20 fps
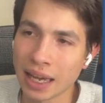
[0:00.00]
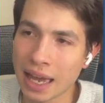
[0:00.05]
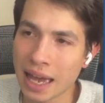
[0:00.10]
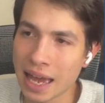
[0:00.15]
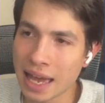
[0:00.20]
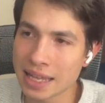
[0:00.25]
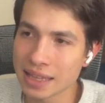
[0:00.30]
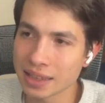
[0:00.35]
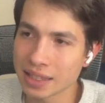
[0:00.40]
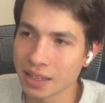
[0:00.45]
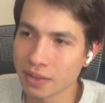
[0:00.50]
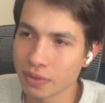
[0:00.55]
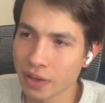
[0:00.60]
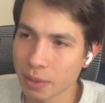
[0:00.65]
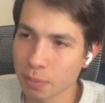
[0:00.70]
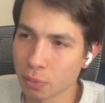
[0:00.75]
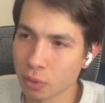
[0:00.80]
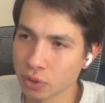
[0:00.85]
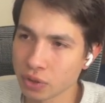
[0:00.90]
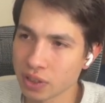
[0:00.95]
And if I
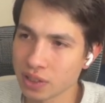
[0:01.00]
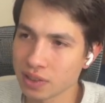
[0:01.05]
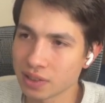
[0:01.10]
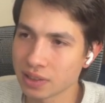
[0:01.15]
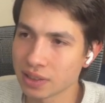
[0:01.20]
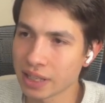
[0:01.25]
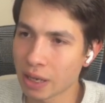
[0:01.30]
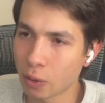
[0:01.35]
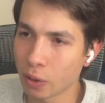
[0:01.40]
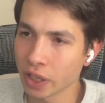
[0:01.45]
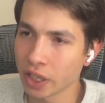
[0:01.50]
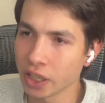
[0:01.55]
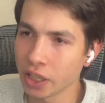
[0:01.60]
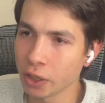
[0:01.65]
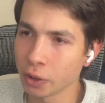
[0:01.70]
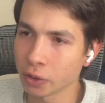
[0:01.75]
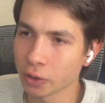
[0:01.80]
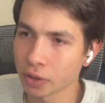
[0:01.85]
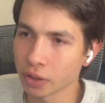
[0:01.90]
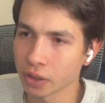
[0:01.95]
put this now
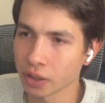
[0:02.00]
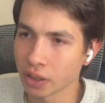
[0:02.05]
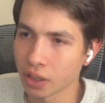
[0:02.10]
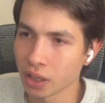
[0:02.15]
here,